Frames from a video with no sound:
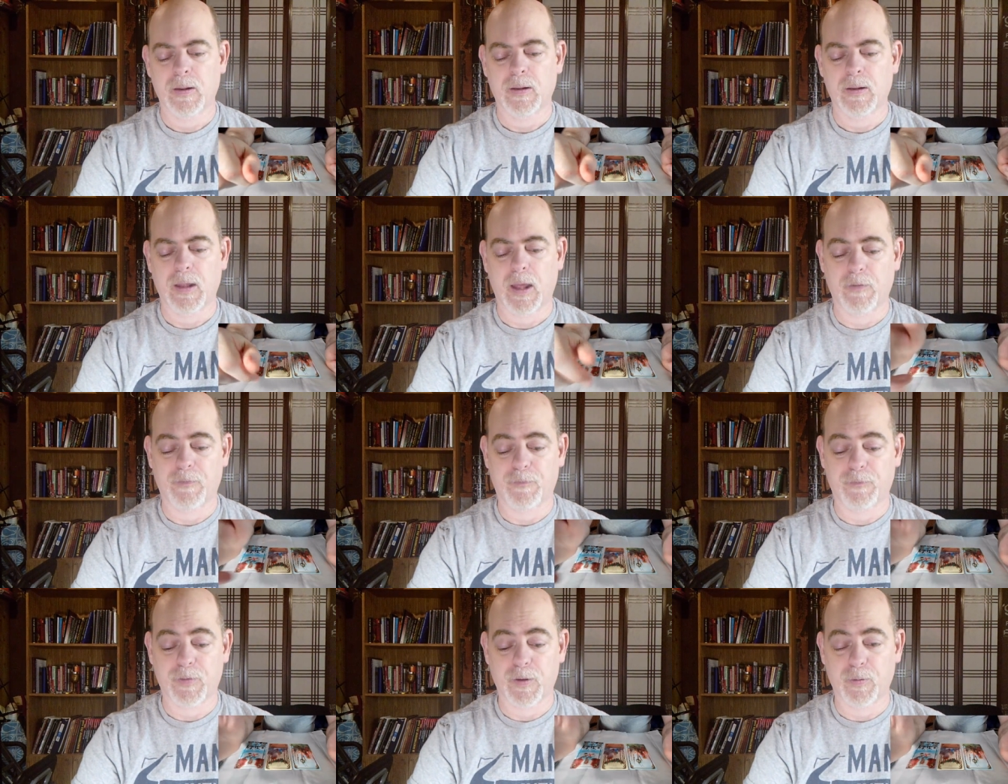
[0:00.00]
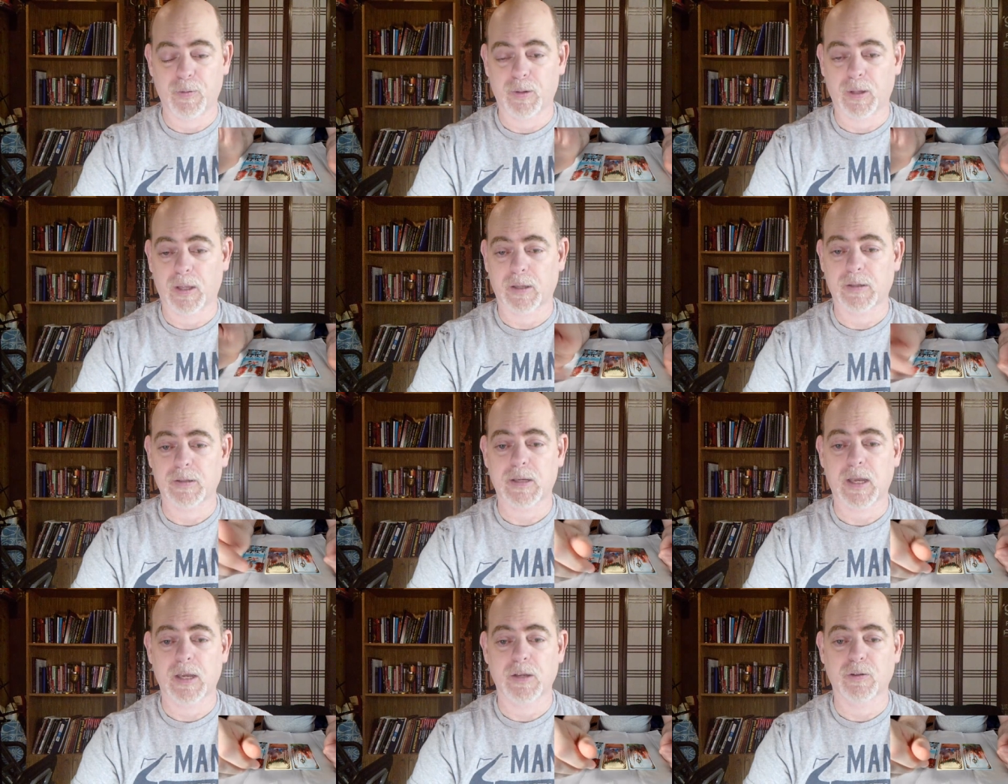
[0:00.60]
If you would like to
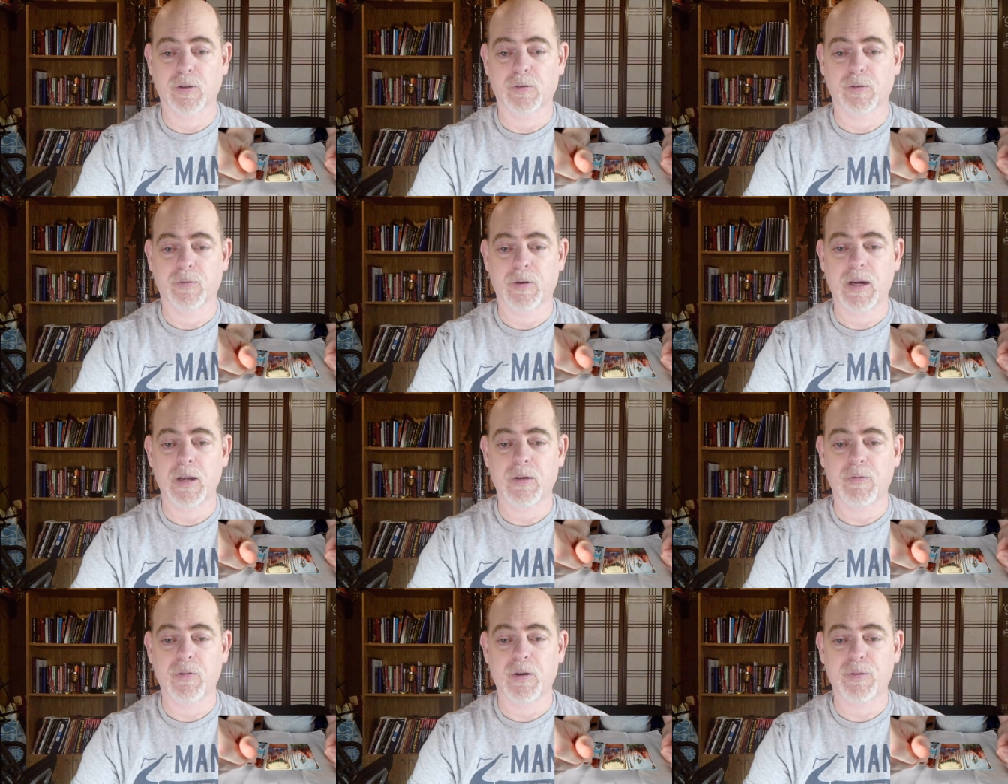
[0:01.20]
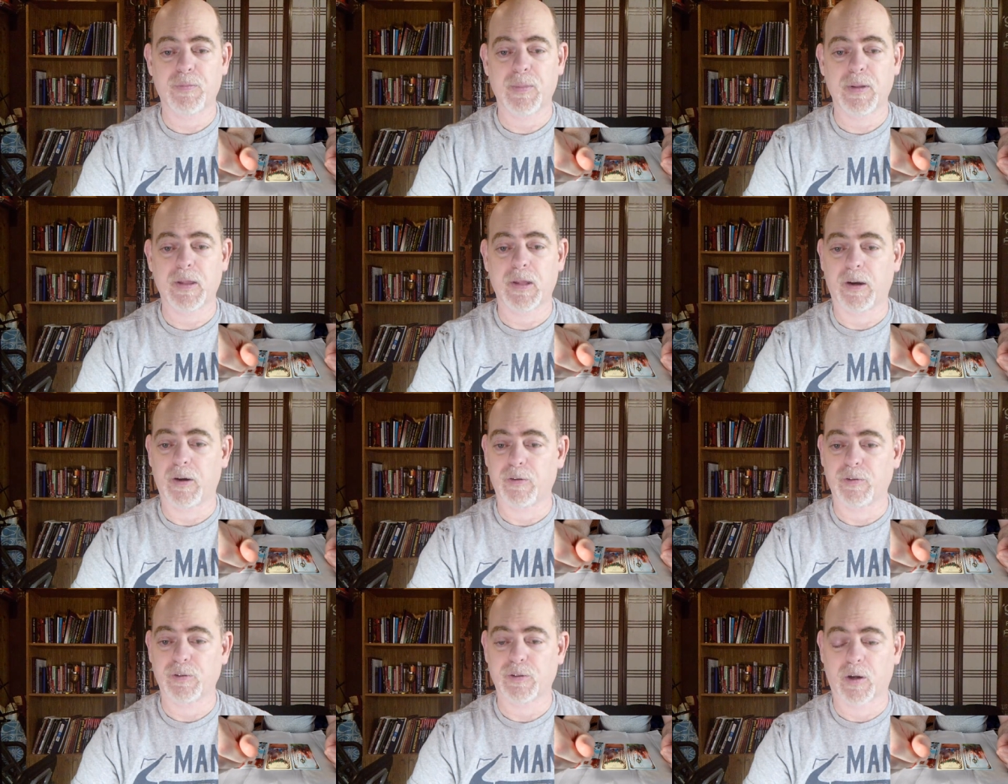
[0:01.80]
schedule a reading with me, they
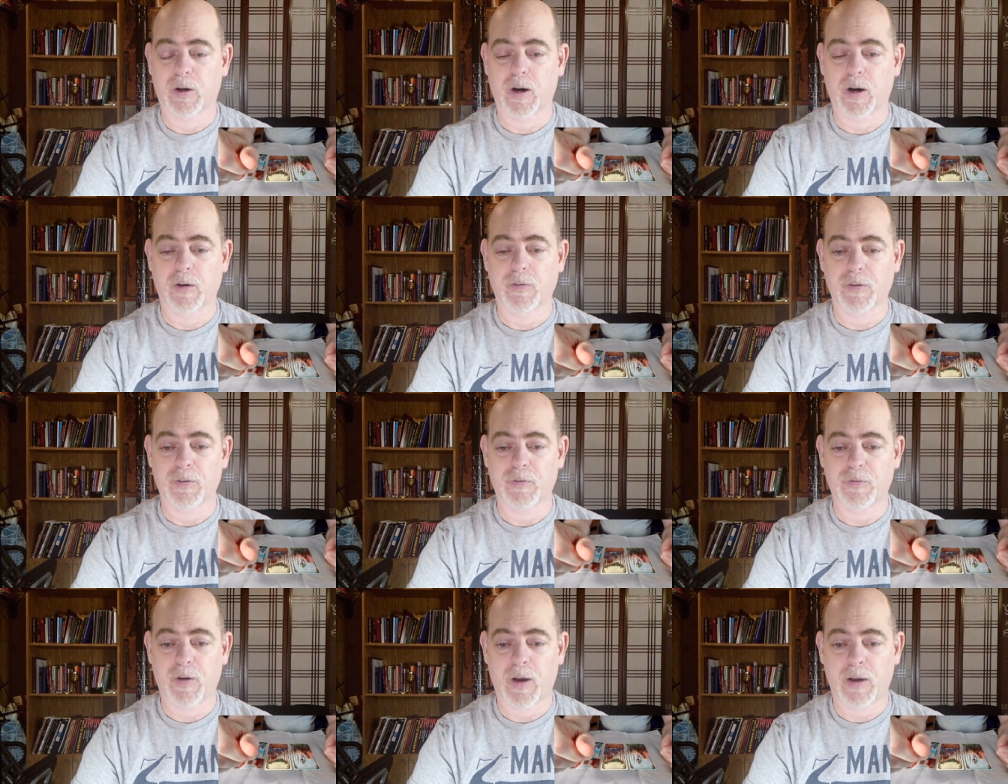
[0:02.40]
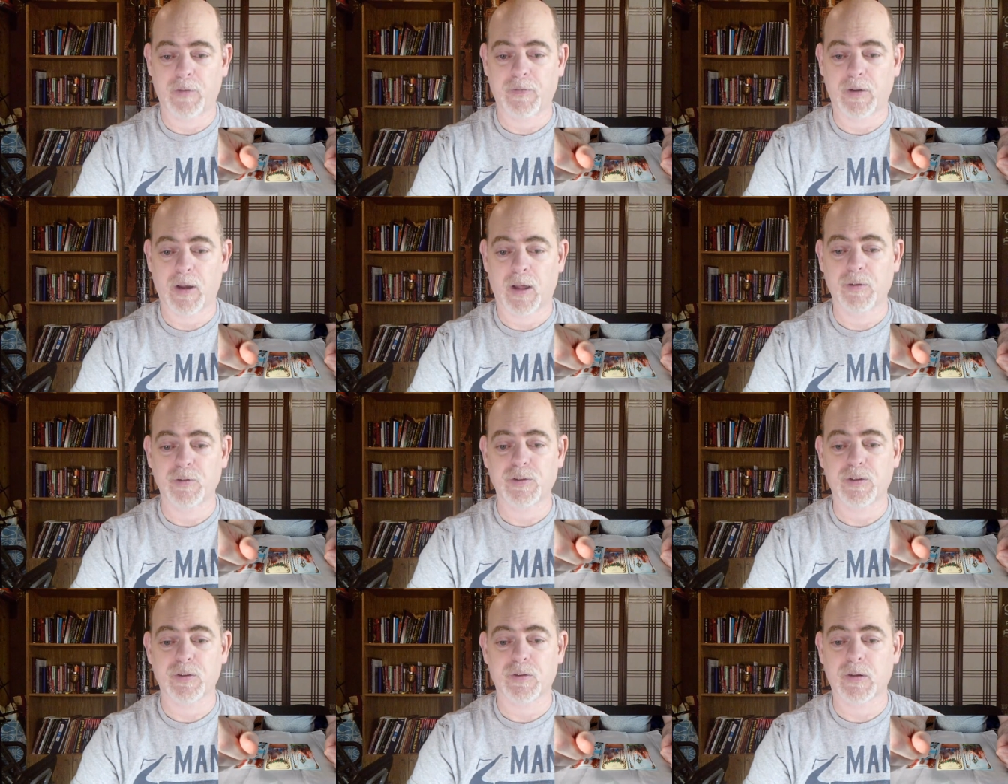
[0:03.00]
do start off at
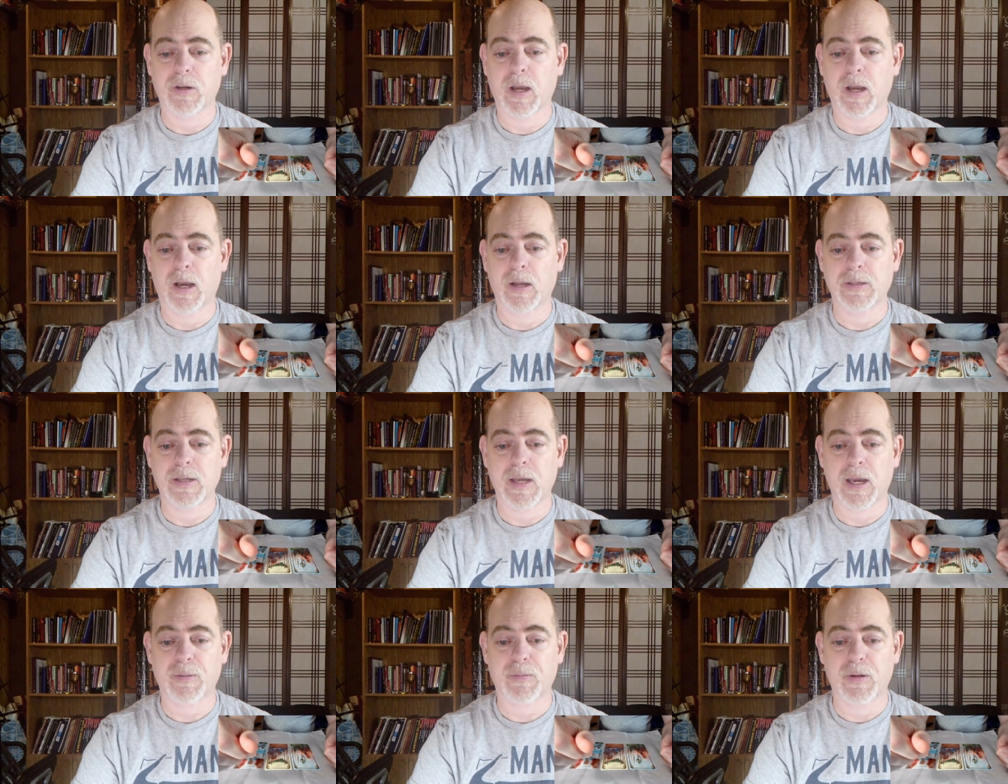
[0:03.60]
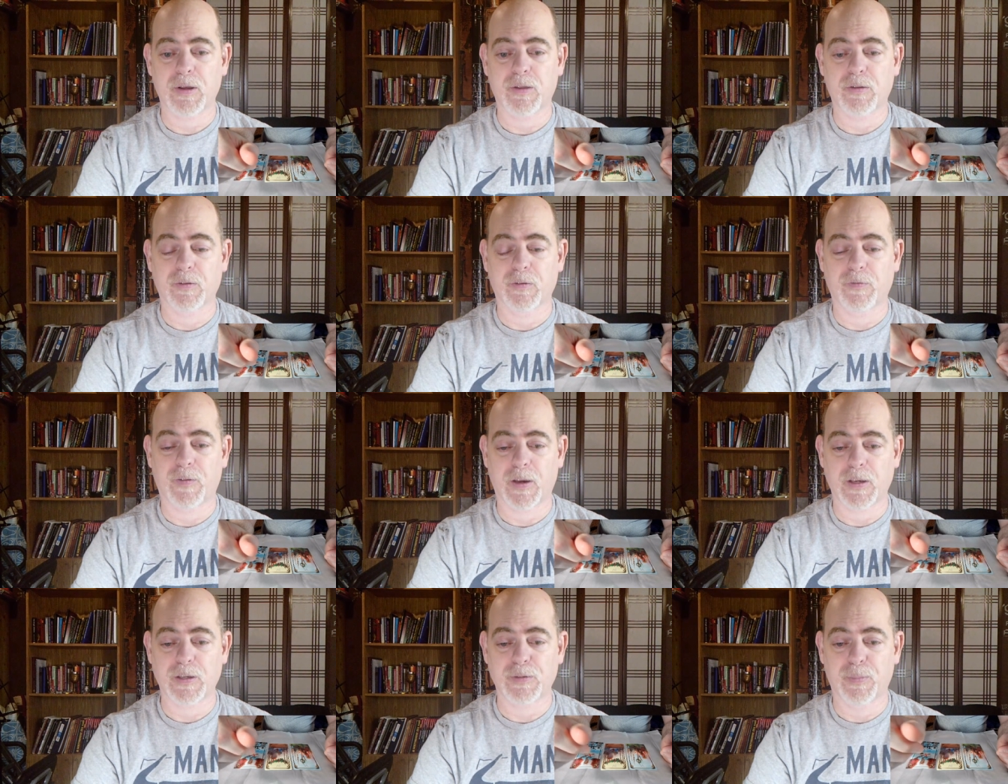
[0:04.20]
$5. You can contact me through
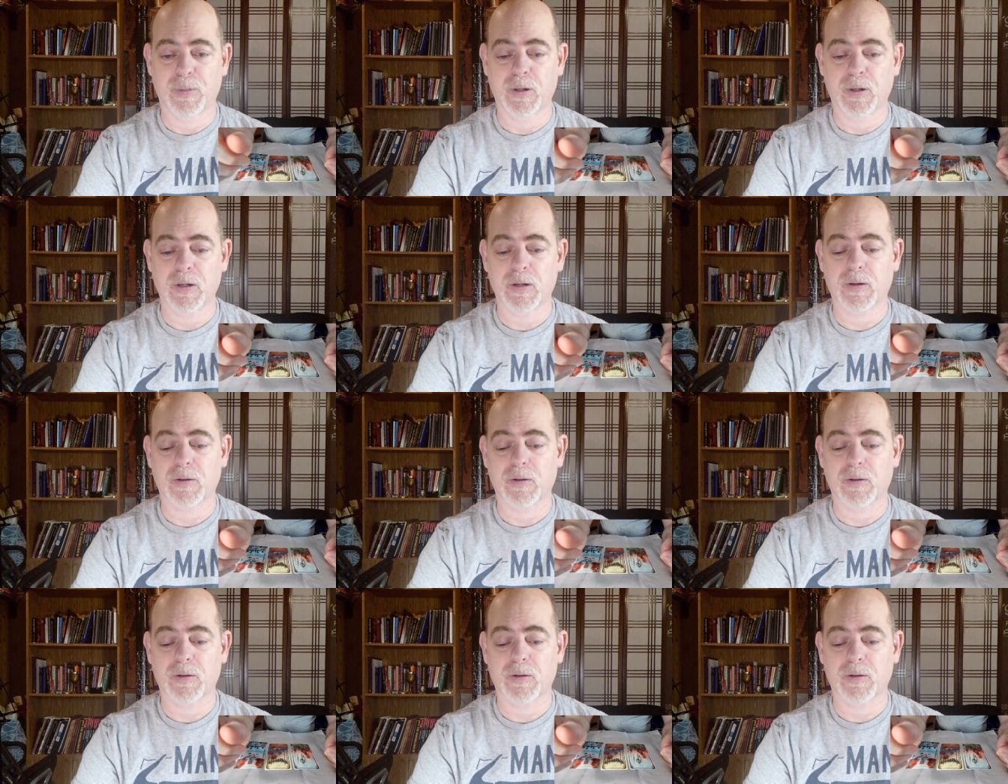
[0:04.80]
Facebook,